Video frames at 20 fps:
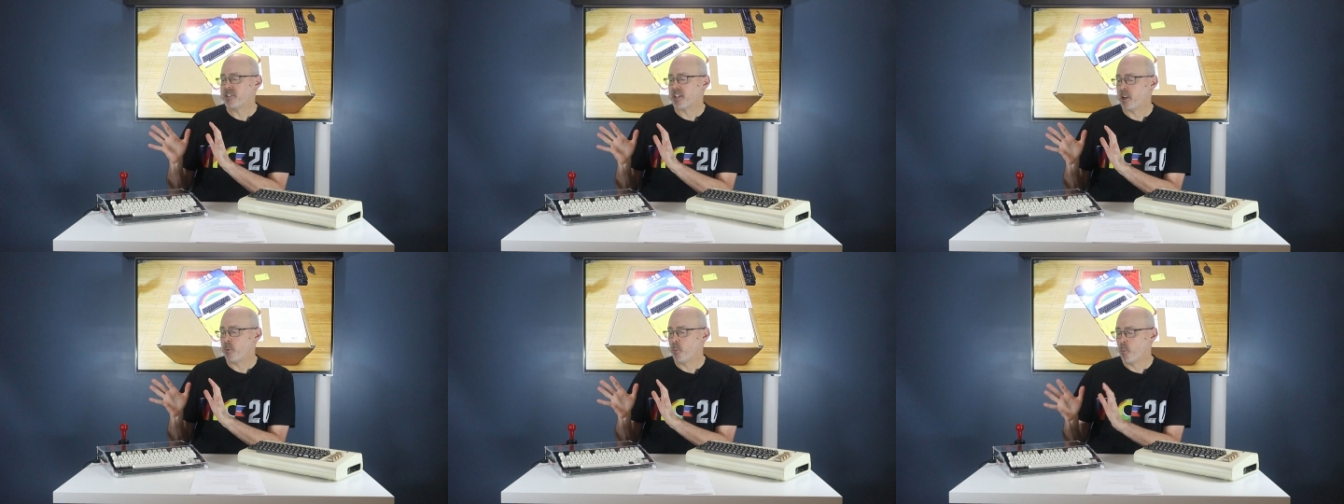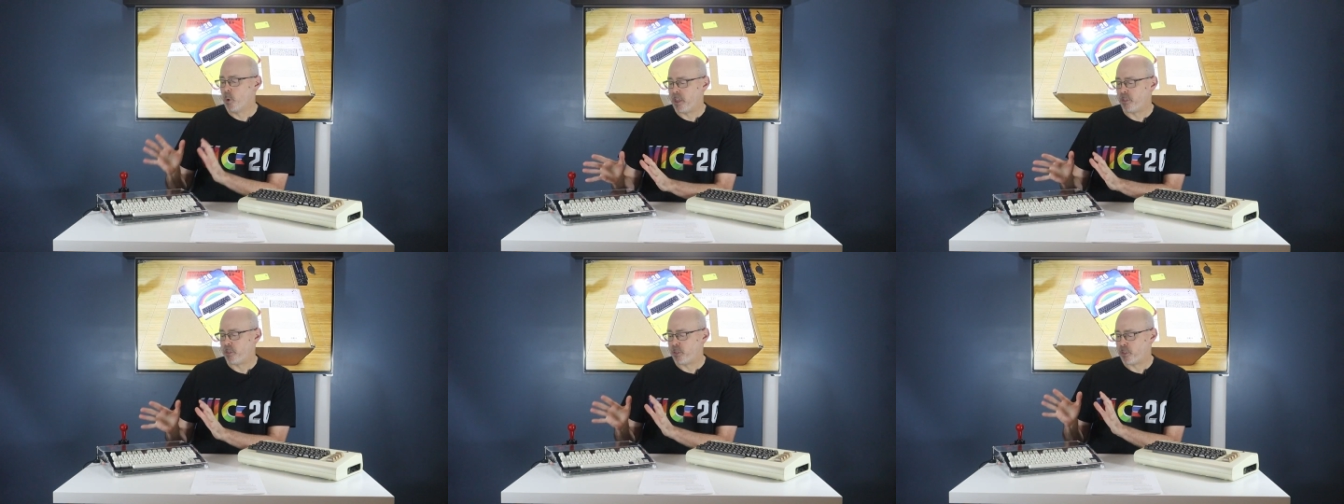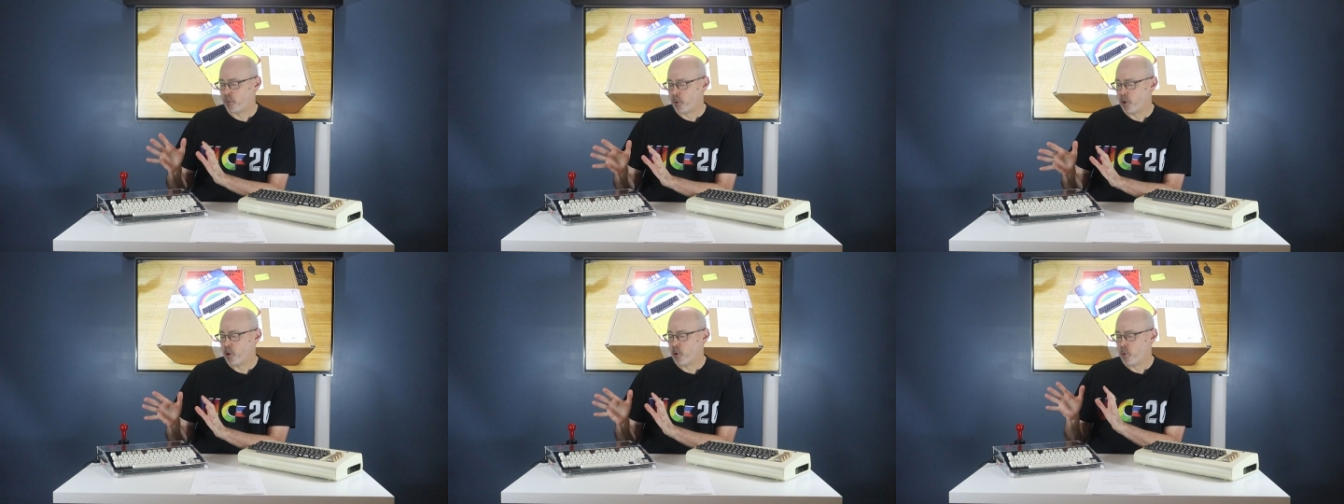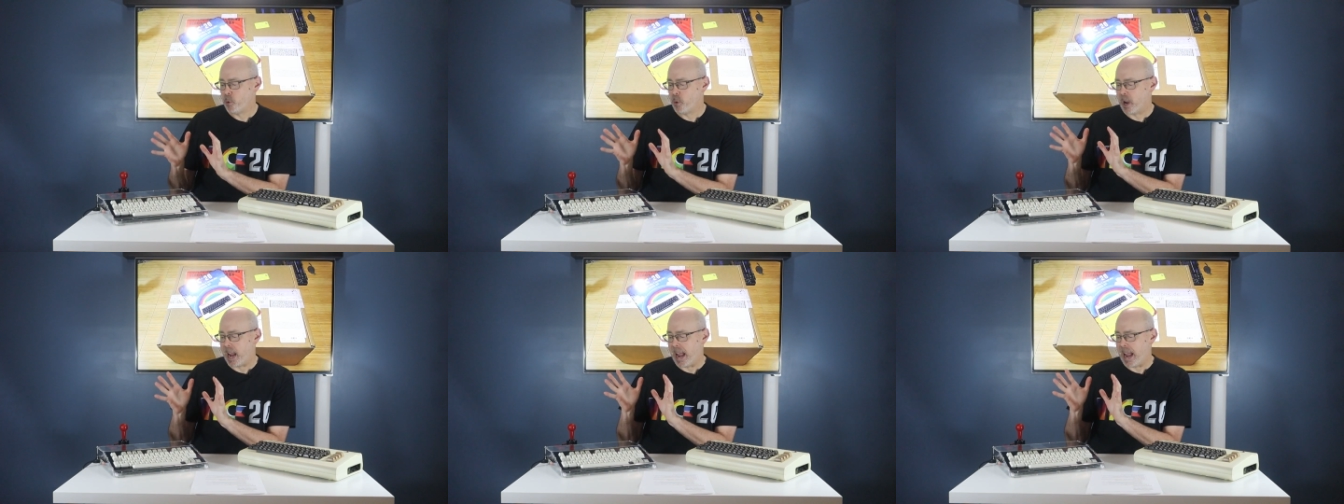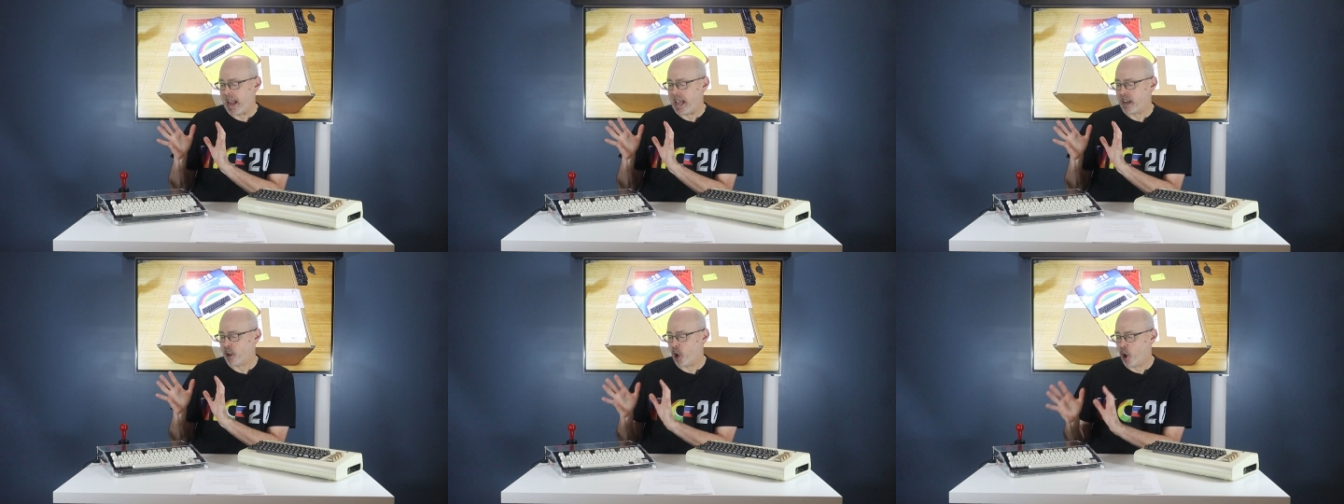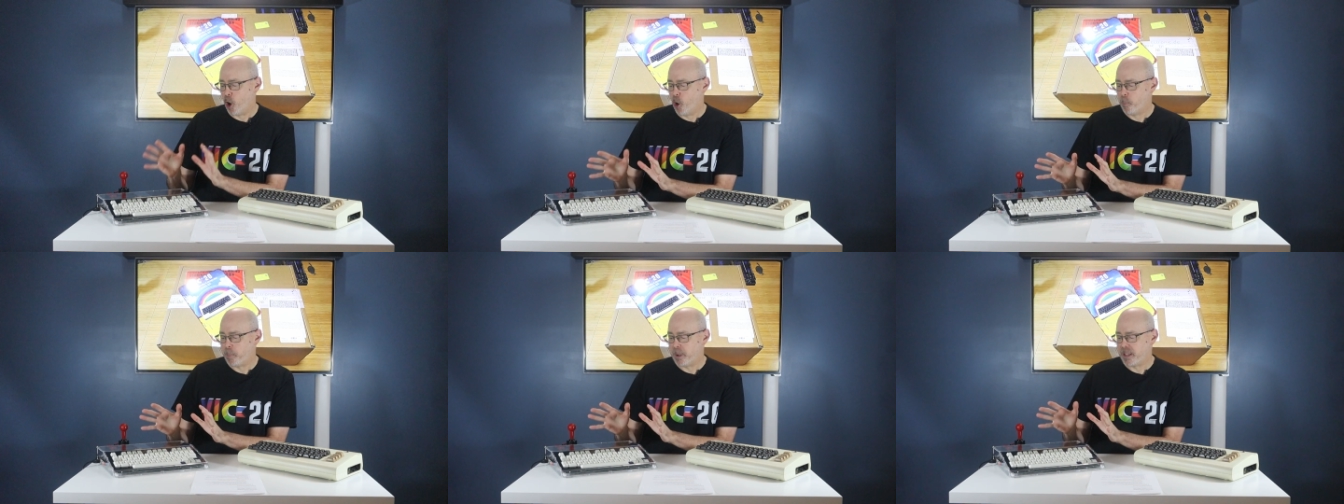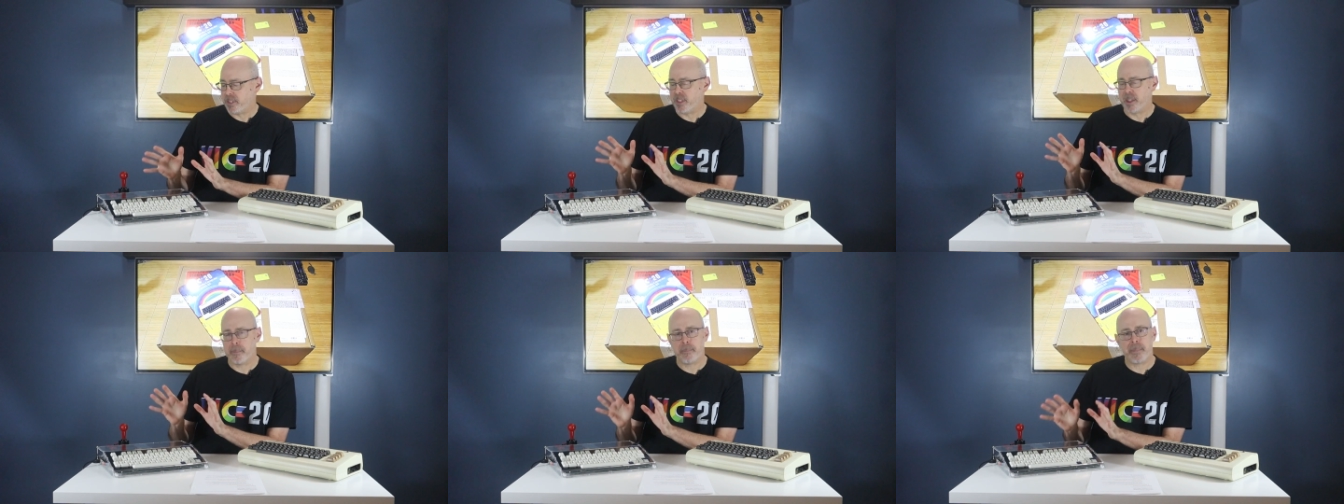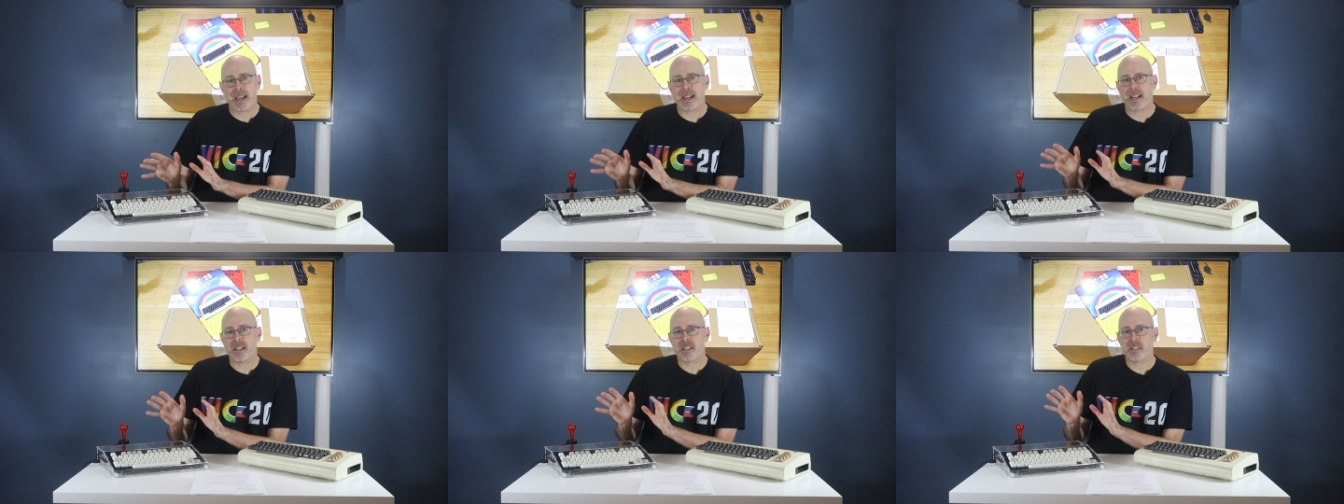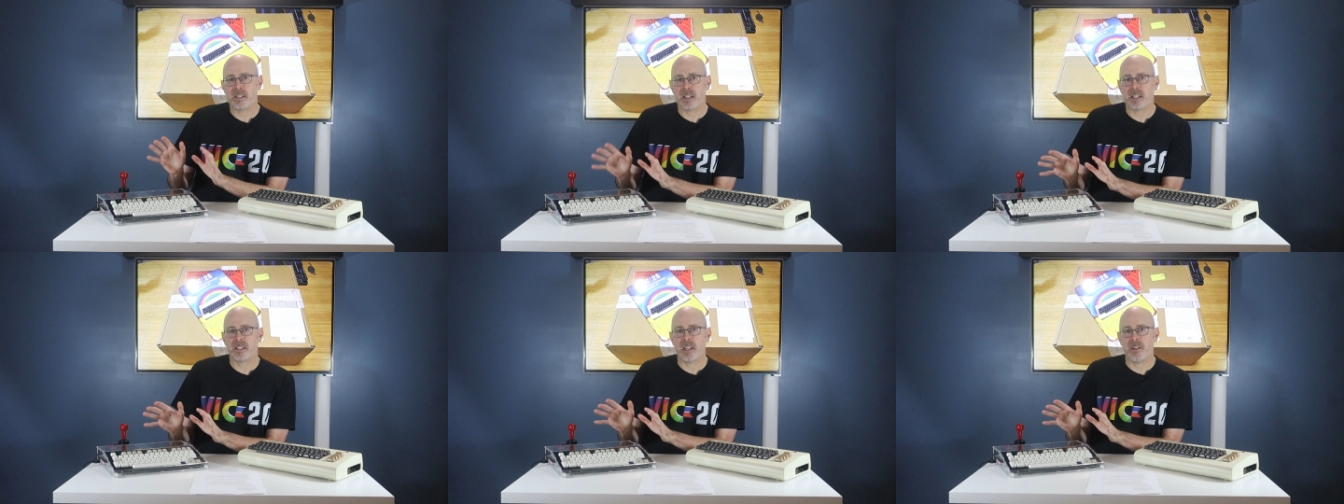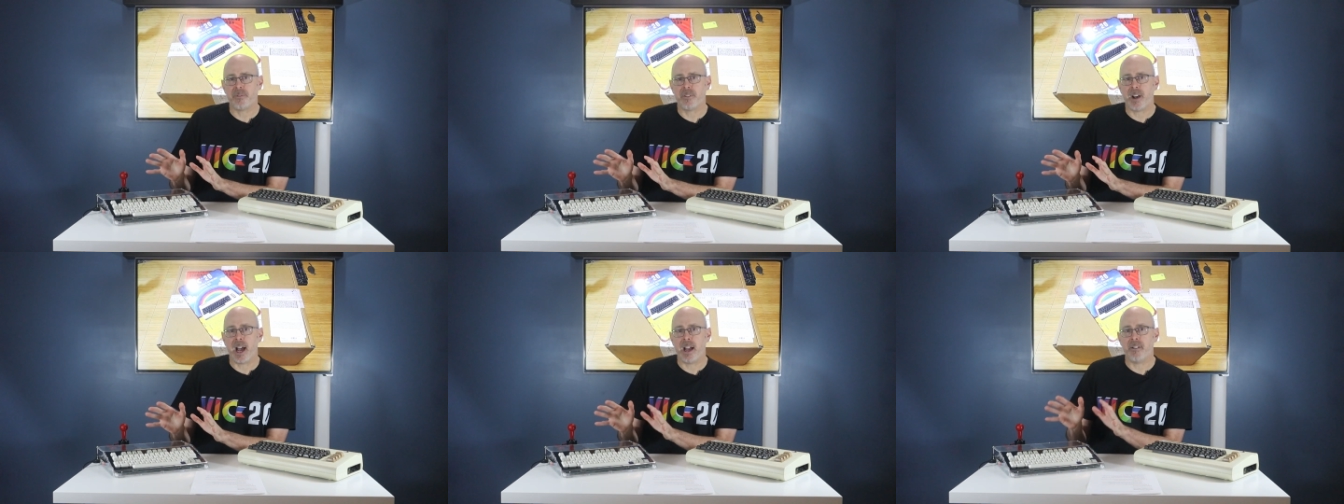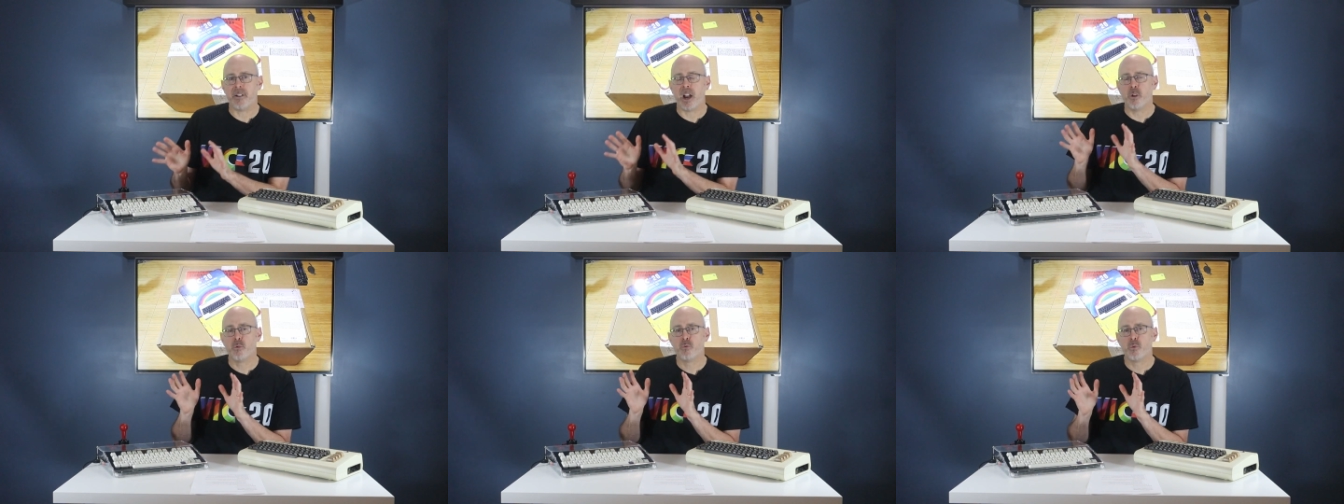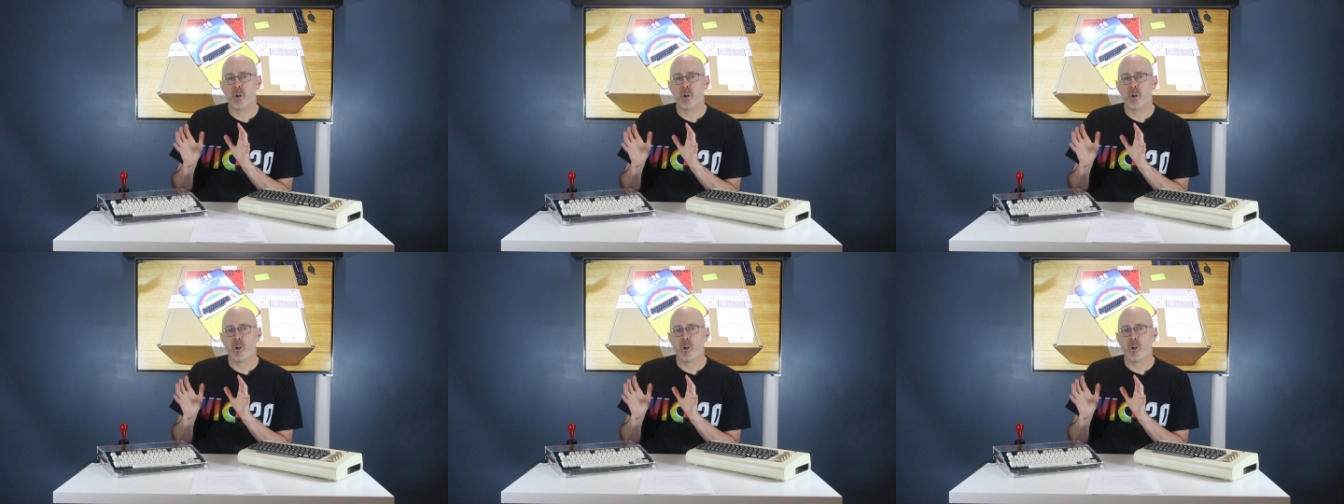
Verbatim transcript: as I went through and opened the Mega 65.